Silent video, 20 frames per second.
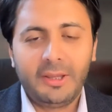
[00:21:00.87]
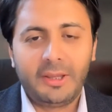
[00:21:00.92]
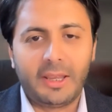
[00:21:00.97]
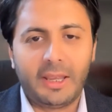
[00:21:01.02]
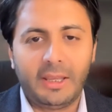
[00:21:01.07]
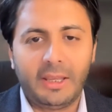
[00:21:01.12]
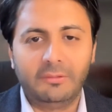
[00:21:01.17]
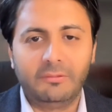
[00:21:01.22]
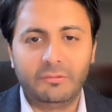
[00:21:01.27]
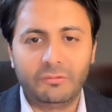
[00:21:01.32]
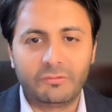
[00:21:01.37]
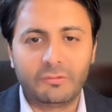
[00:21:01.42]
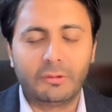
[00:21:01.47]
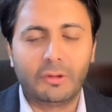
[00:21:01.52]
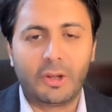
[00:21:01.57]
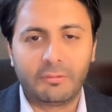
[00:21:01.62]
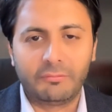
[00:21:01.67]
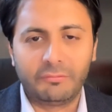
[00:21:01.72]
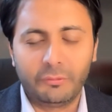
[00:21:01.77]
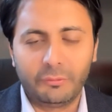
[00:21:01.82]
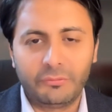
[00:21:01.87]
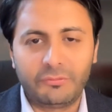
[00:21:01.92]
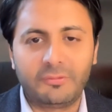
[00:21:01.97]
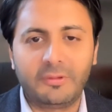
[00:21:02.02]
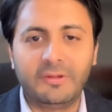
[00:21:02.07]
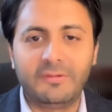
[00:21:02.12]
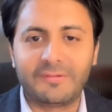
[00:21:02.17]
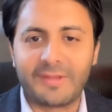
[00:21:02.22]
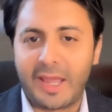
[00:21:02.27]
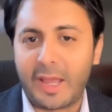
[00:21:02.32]
and there's a lot of those
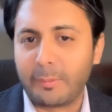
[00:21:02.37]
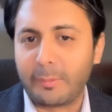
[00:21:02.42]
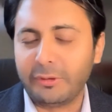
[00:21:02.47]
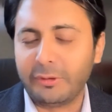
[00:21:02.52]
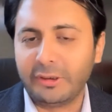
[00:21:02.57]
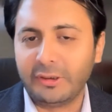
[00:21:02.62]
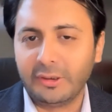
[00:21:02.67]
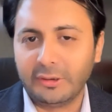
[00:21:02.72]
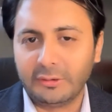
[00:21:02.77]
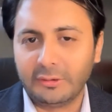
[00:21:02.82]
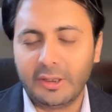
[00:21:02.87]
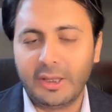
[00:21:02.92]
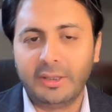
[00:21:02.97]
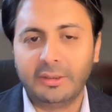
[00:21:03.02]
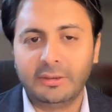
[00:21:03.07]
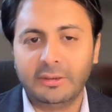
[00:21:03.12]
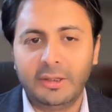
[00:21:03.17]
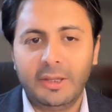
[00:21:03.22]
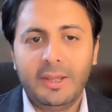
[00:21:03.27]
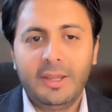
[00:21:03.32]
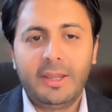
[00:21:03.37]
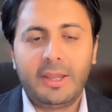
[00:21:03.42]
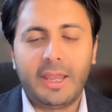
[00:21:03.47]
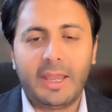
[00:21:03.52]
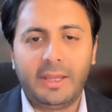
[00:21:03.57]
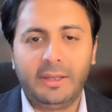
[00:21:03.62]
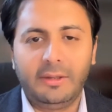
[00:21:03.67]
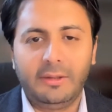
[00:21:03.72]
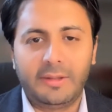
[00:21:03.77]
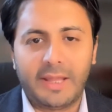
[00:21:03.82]
things happening,
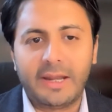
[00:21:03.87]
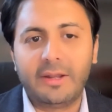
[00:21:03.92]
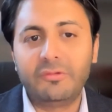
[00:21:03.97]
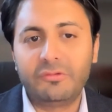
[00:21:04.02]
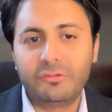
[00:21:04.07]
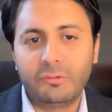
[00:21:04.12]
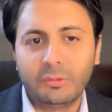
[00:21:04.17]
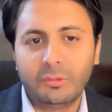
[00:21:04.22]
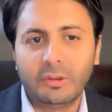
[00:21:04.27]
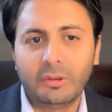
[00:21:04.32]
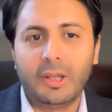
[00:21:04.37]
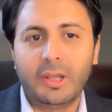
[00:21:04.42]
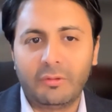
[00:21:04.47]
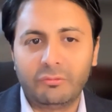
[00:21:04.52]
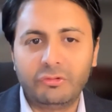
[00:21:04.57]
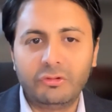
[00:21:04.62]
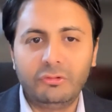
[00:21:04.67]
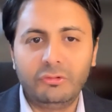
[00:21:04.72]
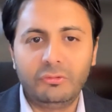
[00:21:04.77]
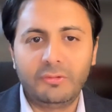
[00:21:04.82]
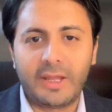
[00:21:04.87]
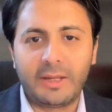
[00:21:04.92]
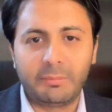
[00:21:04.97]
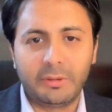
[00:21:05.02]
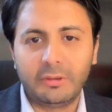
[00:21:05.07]
and that is going to allow to do that.